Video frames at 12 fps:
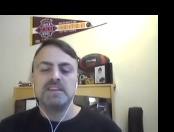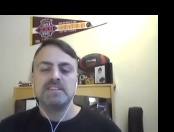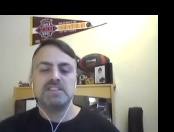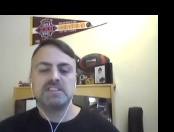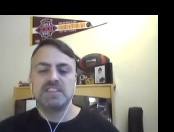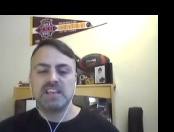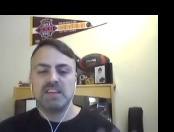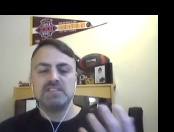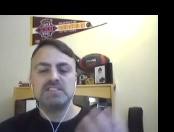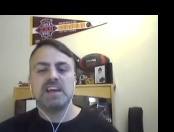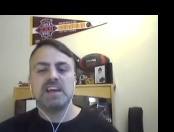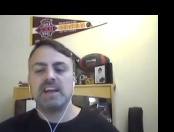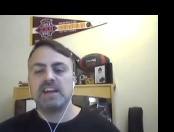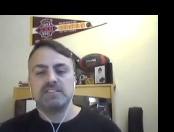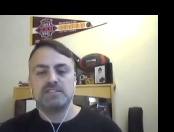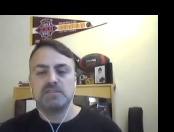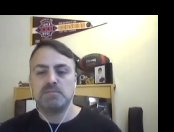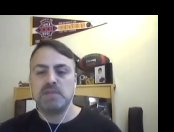just to give a shout out
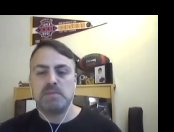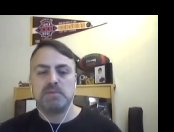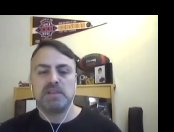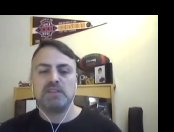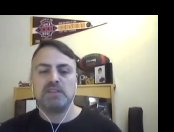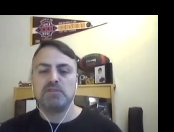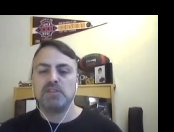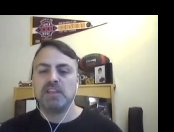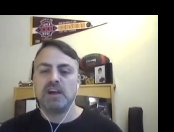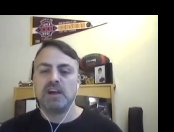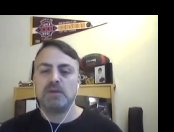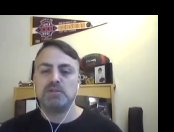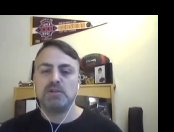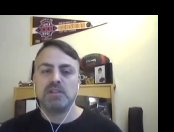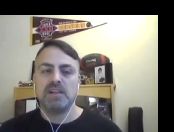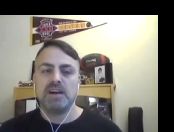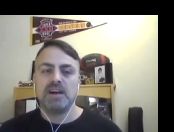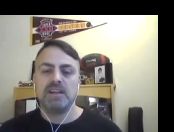to some people that have really helped you a
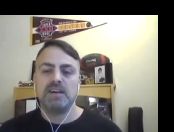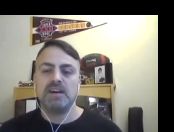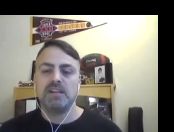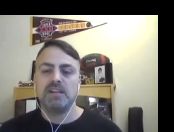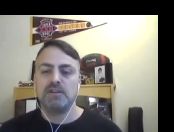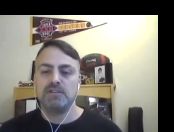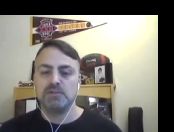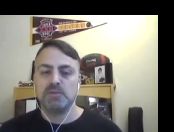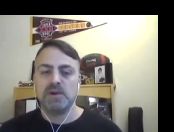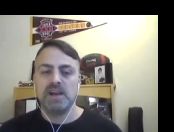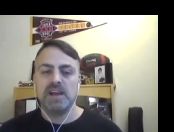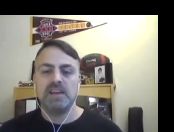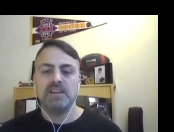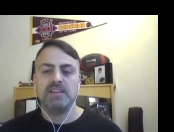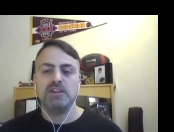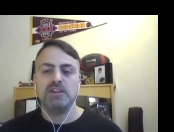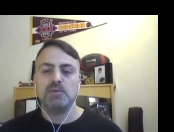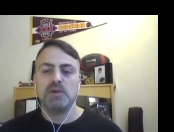lot along the way.
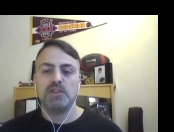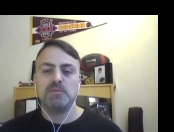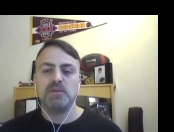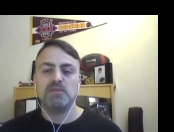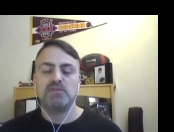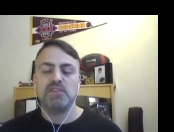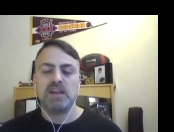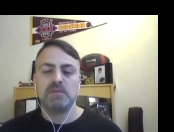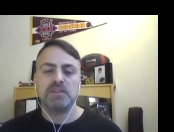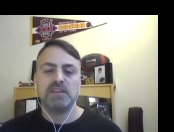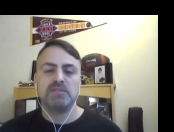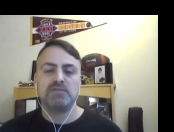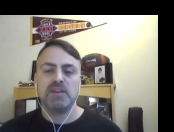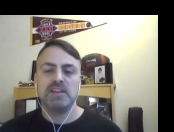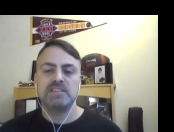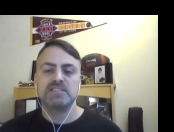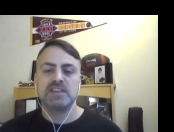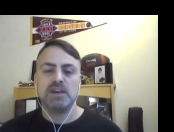Whether it be family,
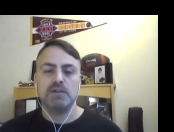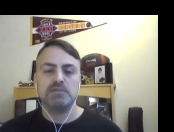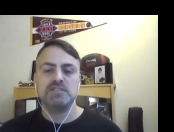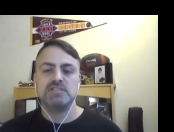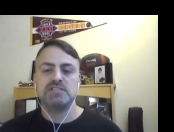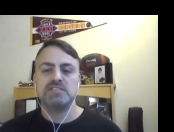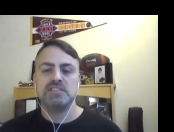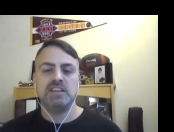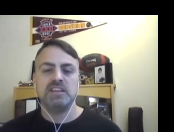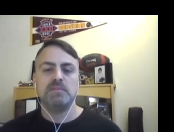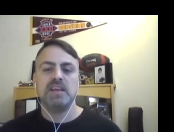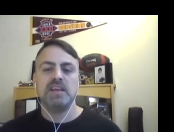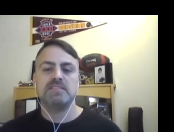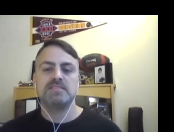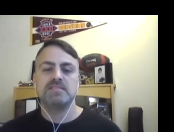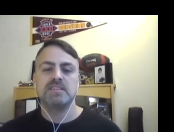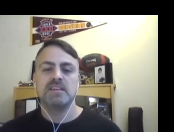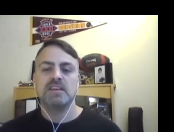friends, coaches,
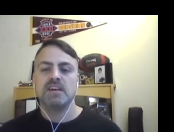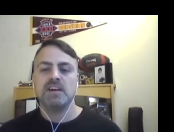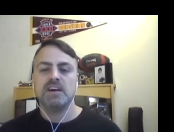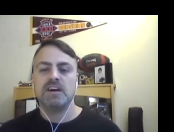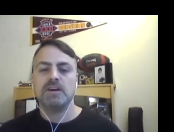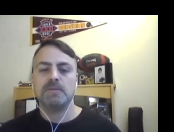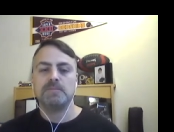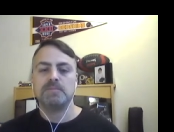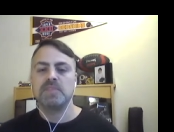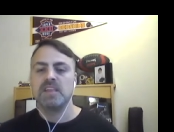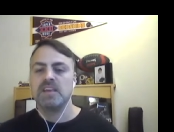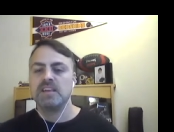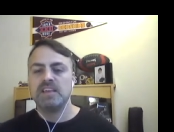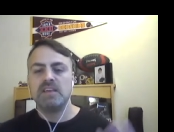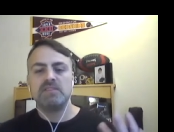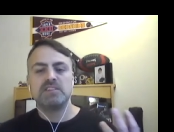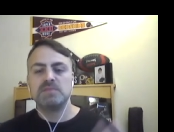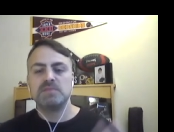teammates. Um,
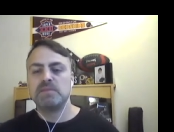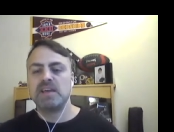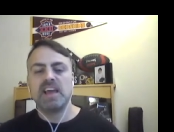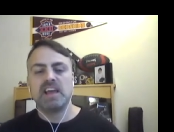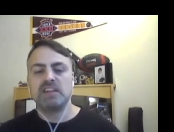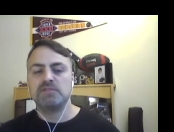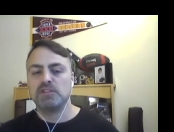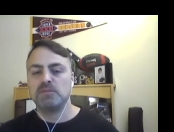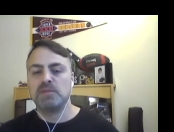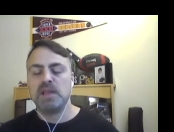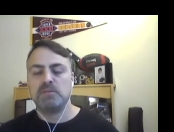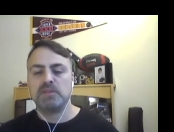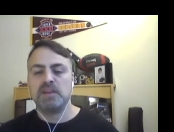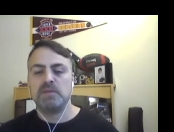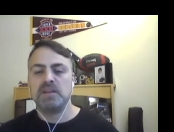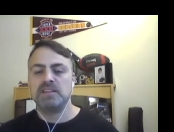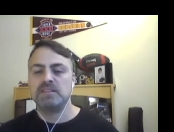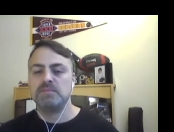Give us maybe a handful of people
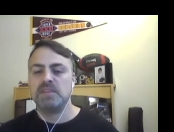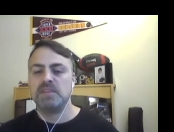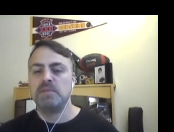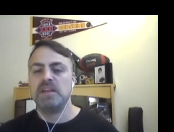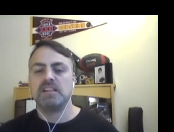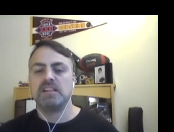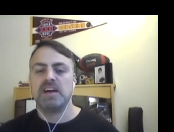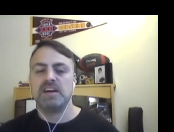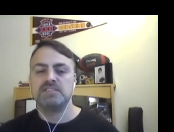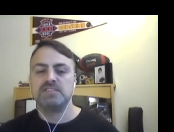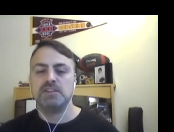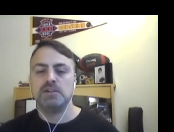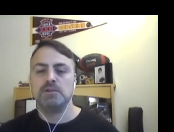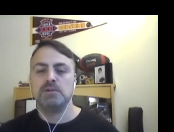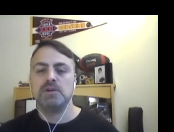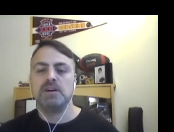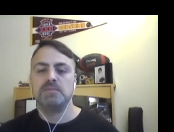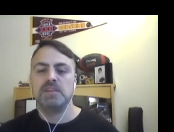that mean a lot to you,
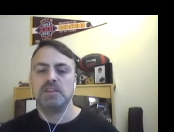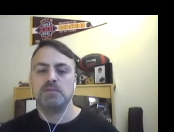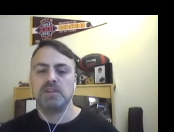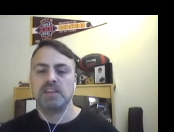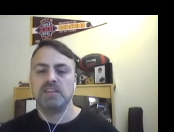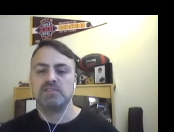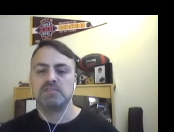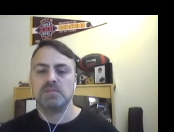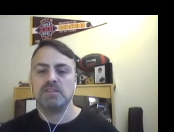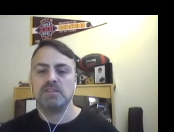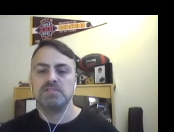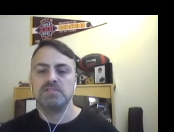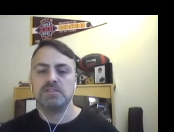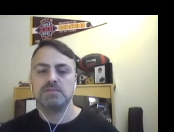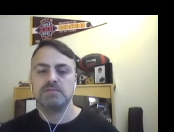that you want to give some love to.